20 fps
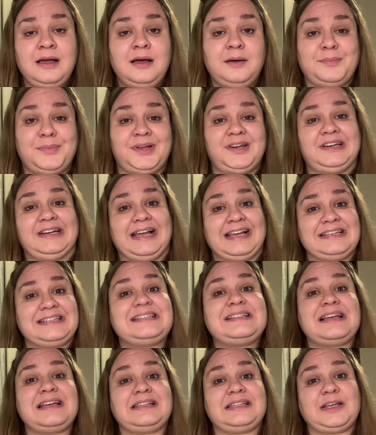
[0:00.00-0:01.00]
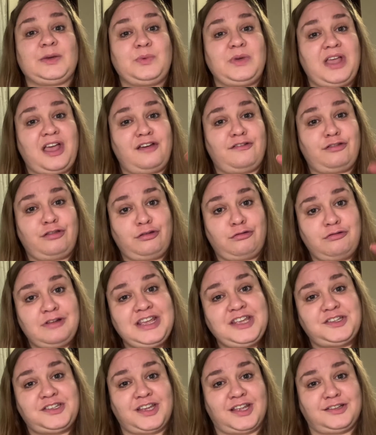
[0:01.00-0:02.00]
but in Icelandic we have
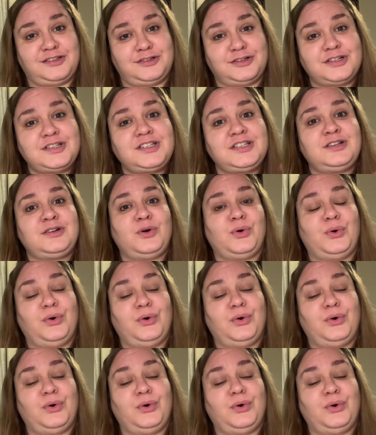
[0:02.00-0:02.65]
three genders,